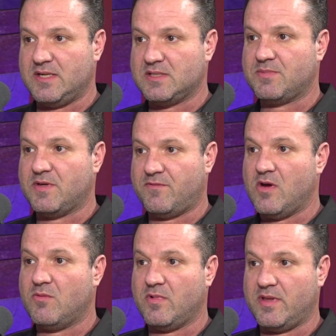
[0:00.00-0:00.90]
up the
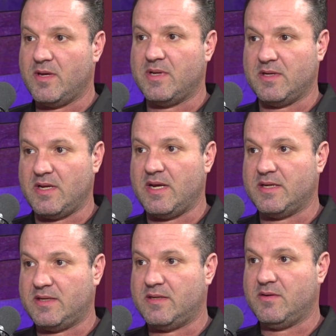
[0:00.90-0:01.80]
phone with him and
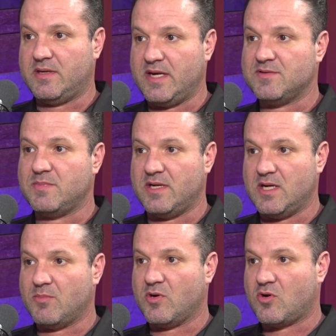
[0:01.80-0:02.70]
gives me a
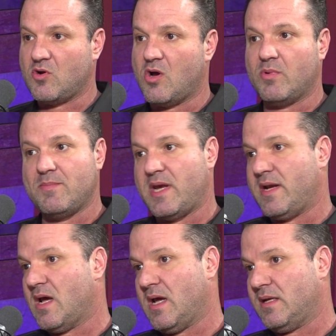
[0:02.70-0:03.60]
number to call, we may
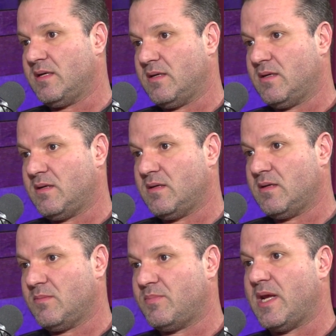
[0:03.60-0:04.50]
not
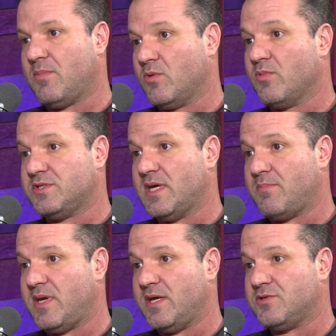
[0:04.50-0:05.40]
be able to reach that
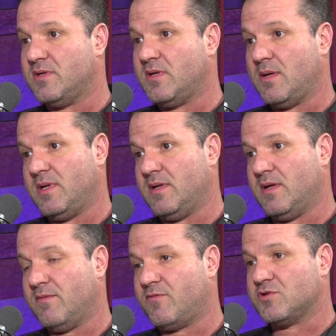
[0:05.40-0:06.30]
patient. I mean,
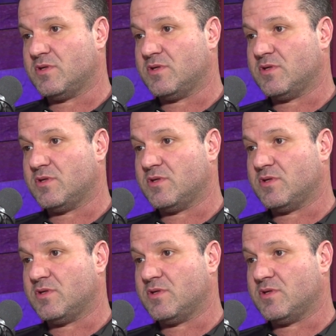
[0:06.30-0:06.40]
unfortunately,